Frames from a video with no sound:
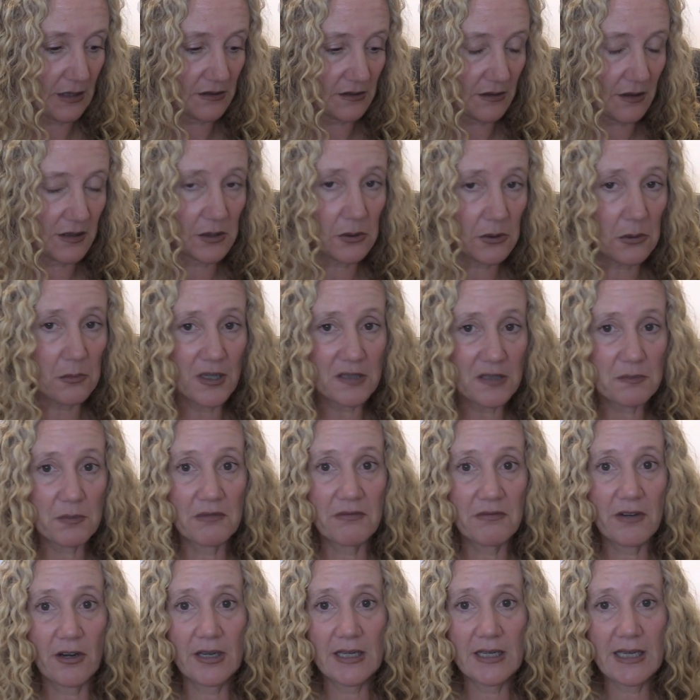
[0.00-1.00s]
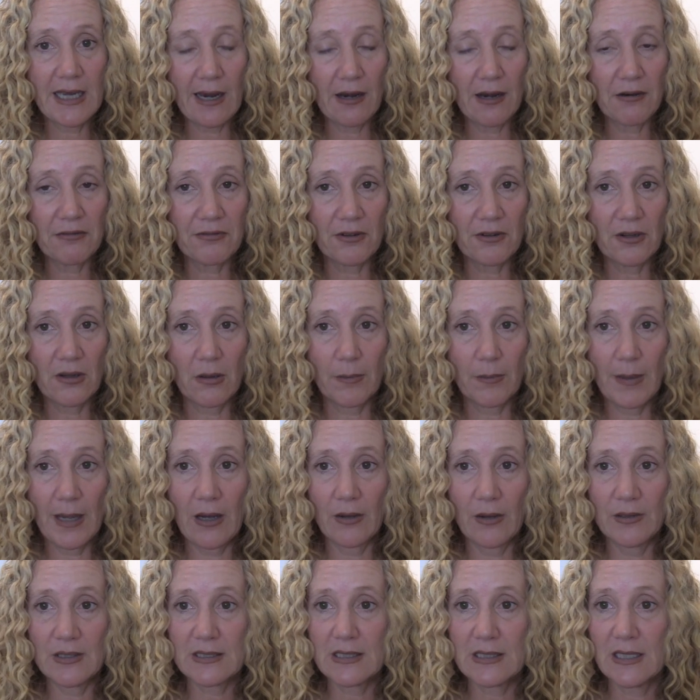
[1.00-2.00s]
So I think we must be very careful
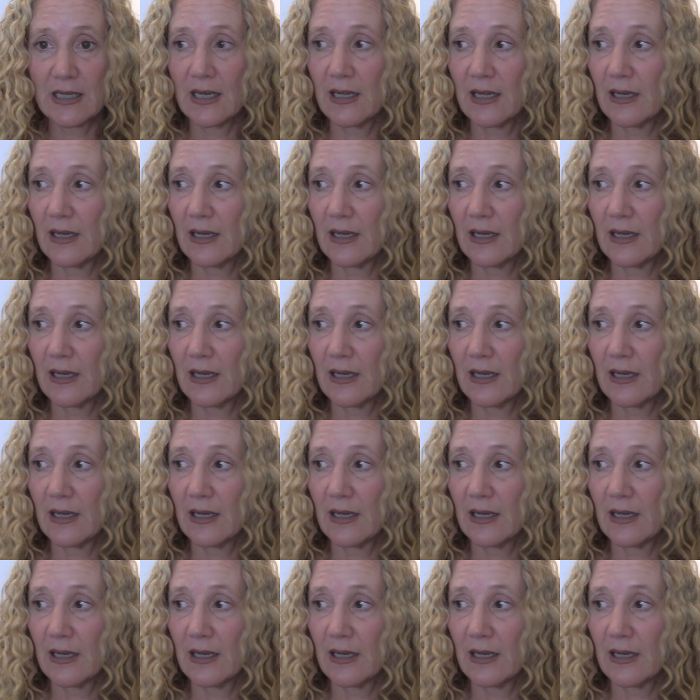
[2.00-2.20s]
about